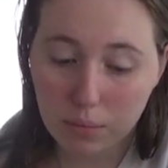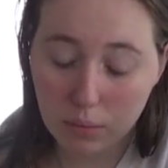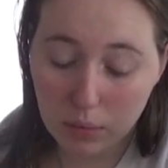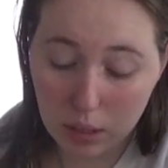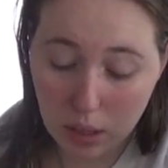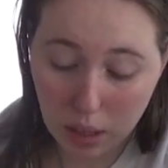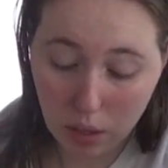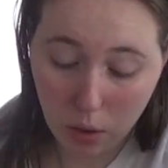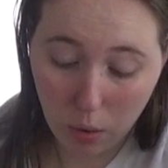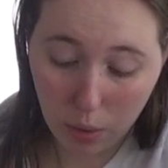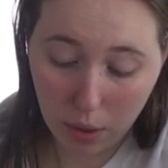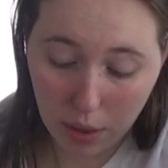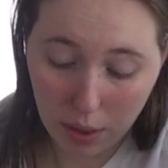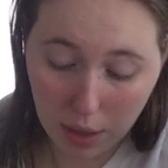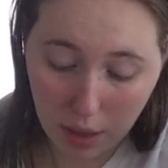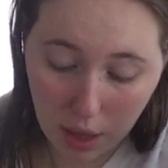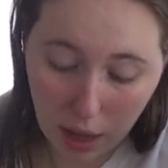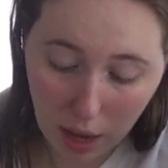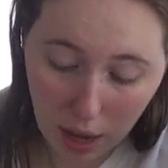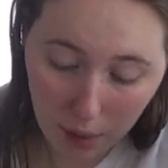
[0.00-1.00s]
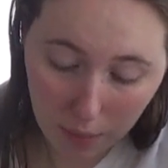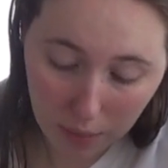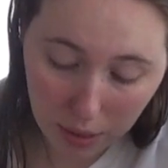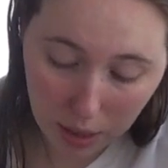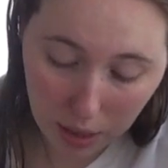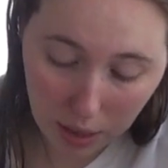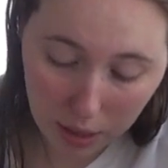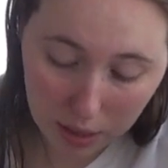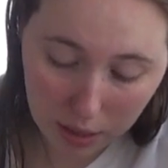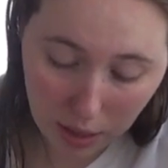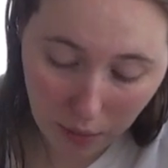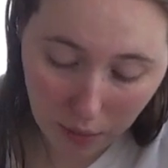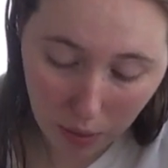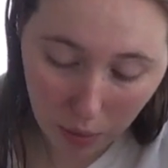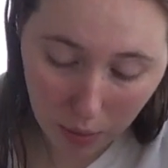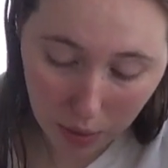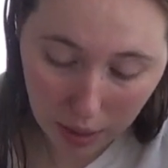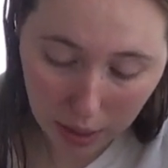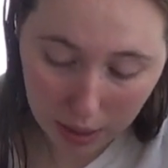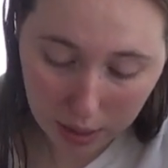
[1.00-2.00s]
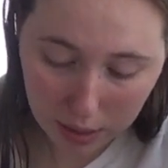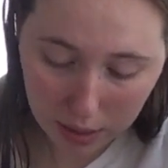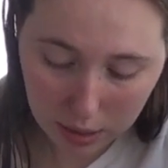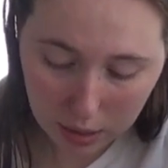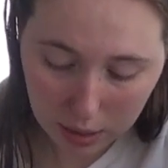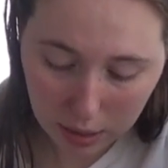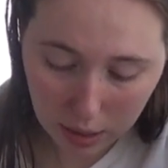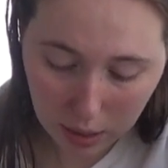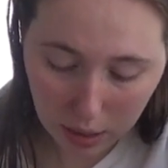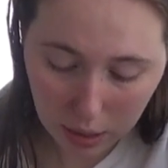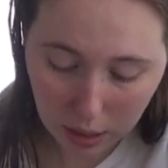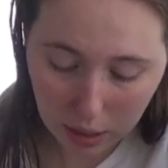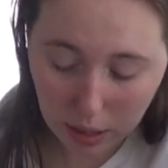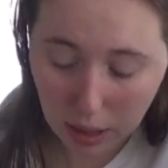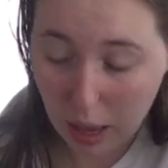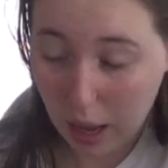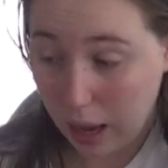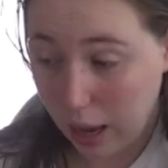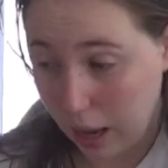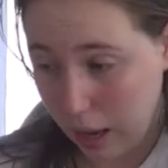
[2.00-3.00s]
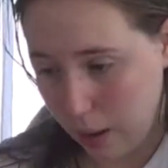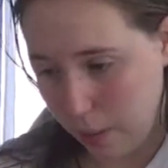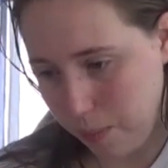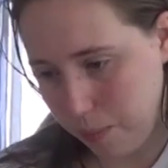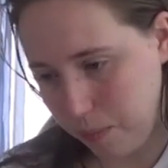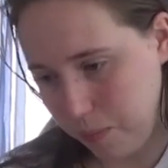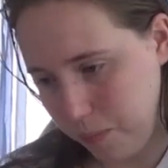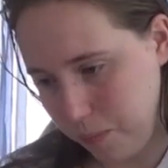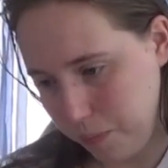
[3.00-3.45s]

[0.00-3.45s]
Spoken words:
deal with the Cam thing as everyone is. Cam.